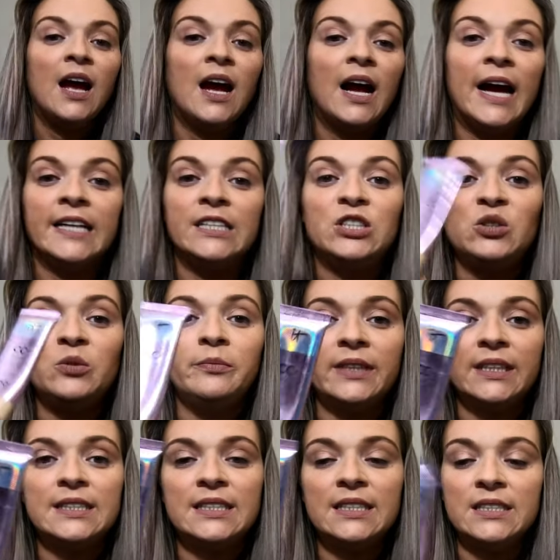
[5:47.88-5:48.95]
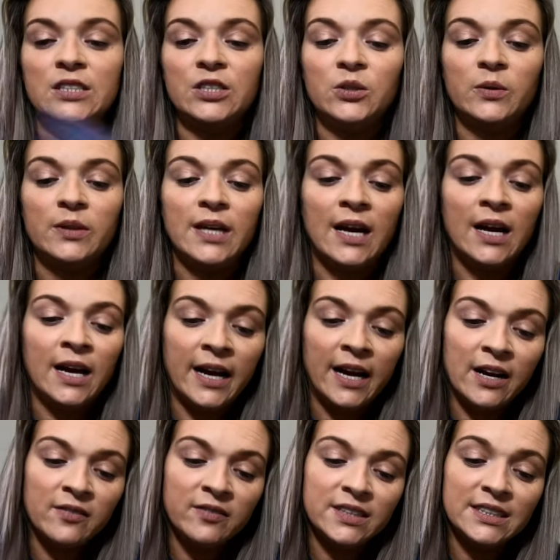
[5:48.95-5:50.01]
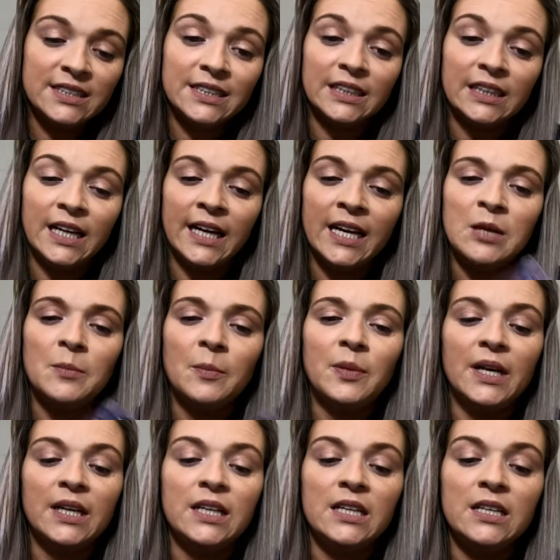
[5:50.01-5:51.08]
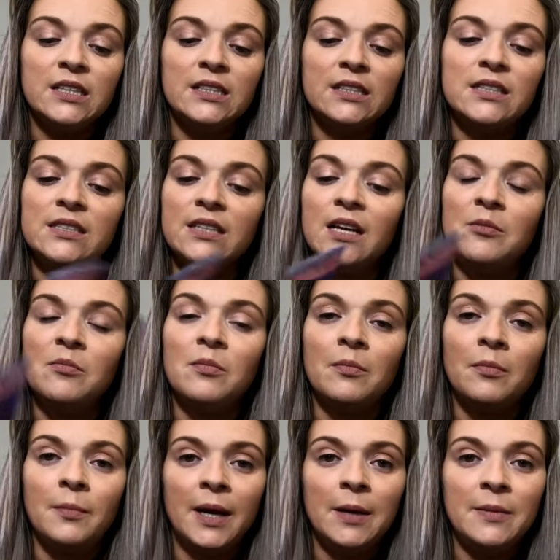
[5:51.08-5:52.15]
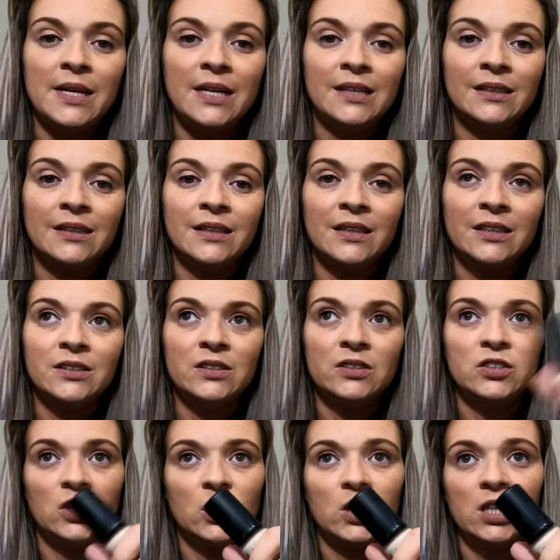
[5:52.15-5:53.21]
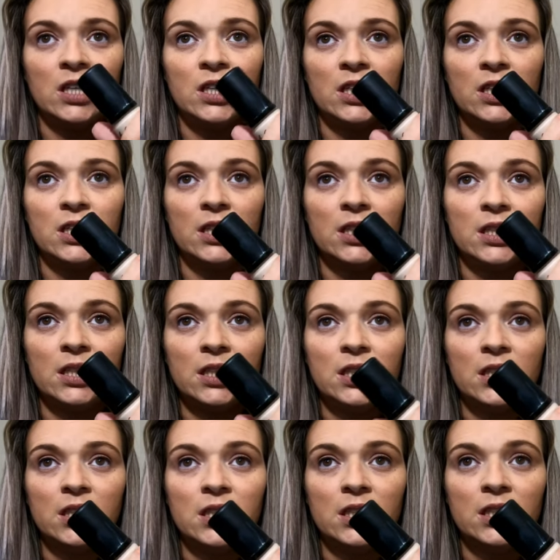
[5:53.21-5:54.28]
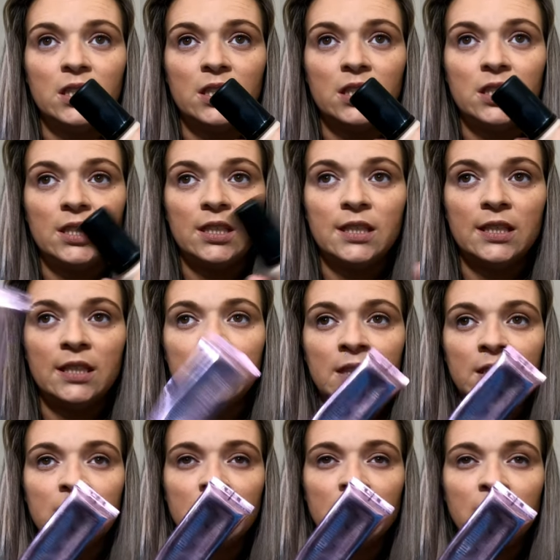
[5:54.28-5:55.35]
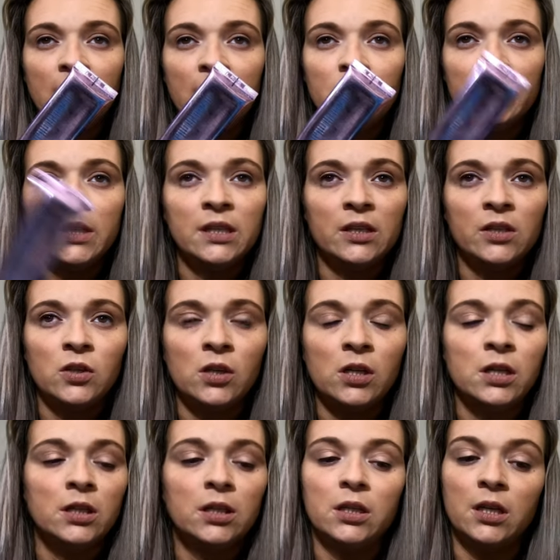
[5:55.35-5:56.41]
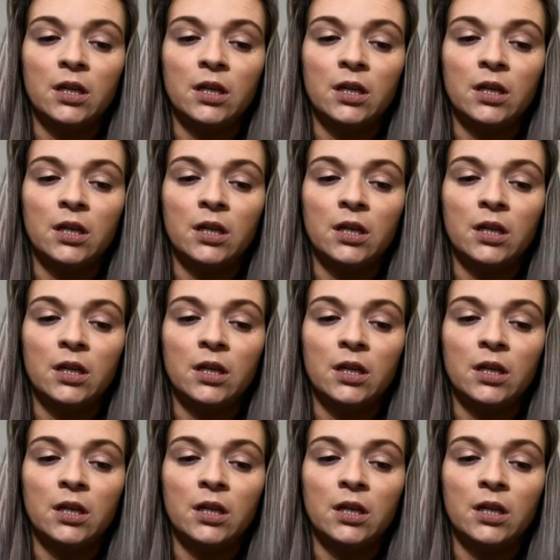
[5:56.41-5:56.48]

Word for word: I do mix the two. I have this in light, but I think this like might be dark. And the light one in the dark.